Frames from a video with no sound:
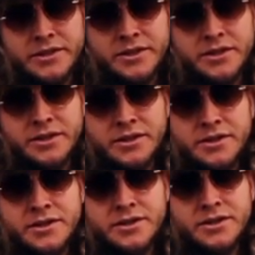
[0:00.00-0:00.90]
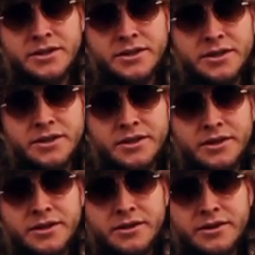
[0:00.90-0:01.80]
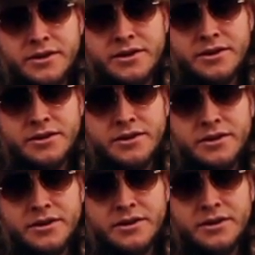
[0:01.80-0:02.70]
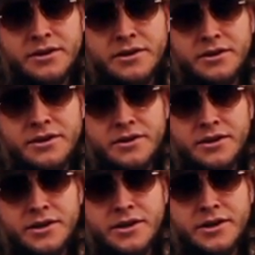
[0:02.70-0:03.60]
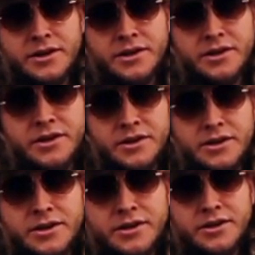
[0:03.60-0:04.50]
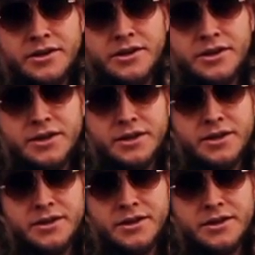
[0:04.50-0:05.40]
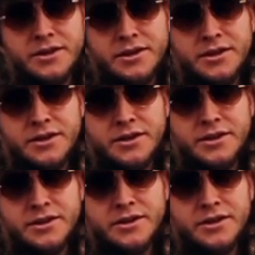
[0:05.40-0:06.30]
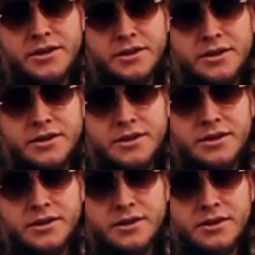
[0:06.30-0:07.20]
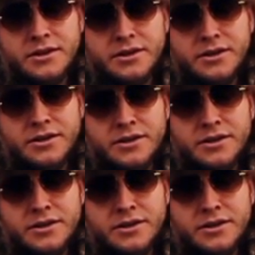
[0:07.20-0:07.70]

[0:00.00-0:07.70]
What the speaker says: (silence)